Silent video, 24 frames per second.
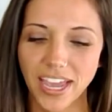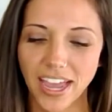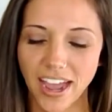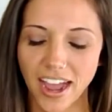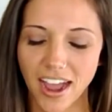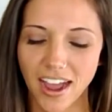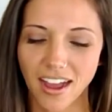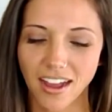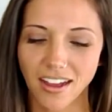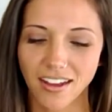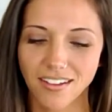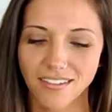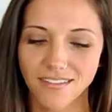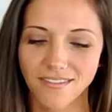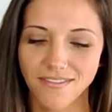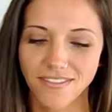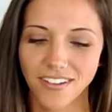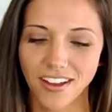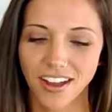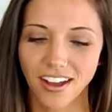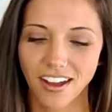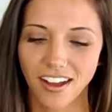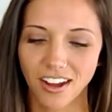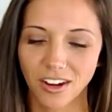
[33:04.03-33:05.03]
have
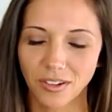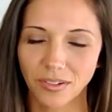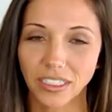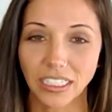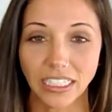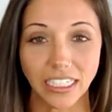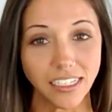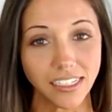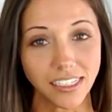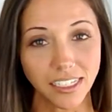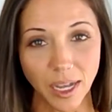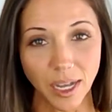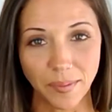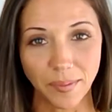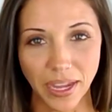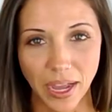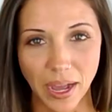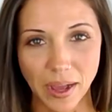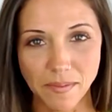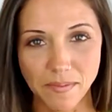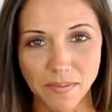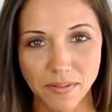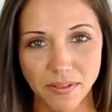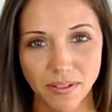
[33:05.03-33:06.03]
a release coming
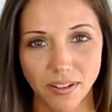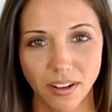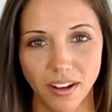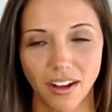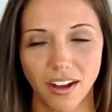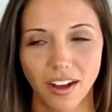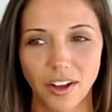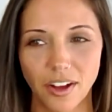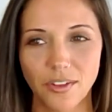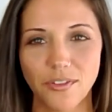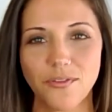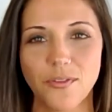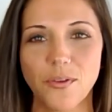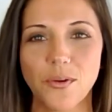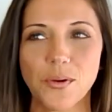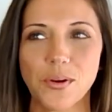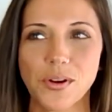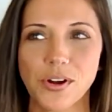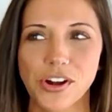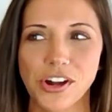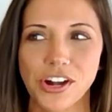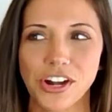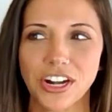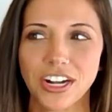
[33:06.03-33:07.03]
up
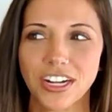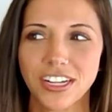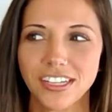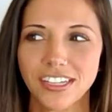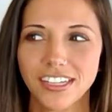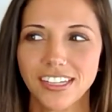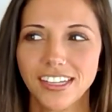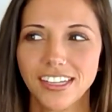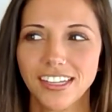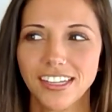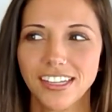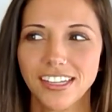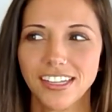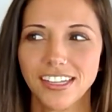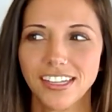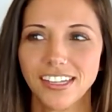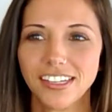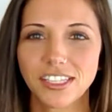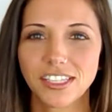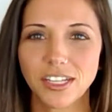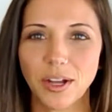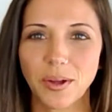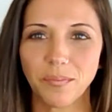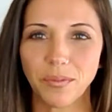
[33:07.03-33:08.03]
for
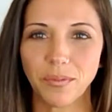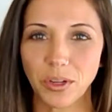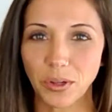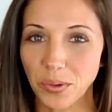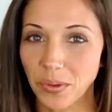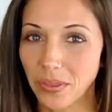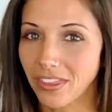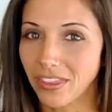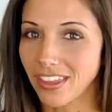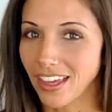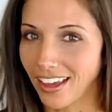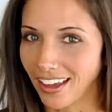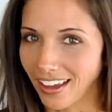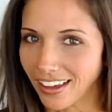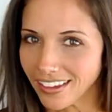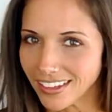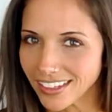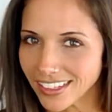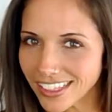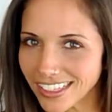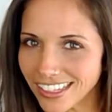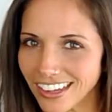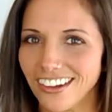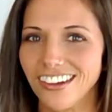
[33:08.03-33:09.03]
some new
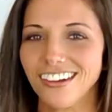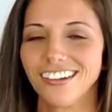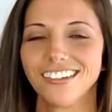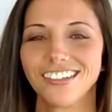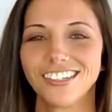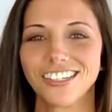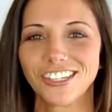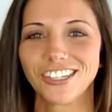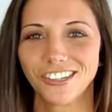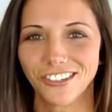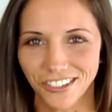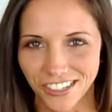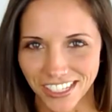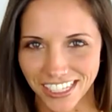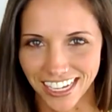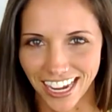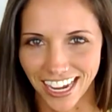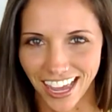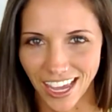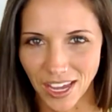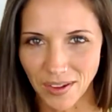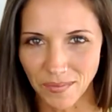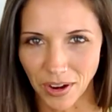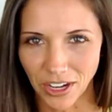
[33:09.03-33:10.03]
things on
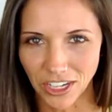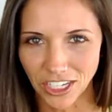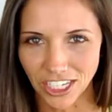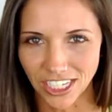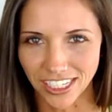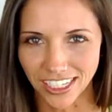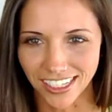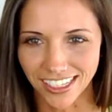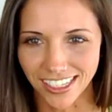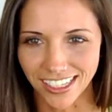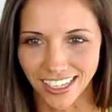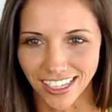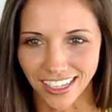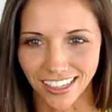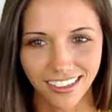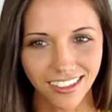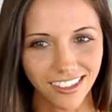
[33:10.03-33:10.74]
Tuesday, March 16th.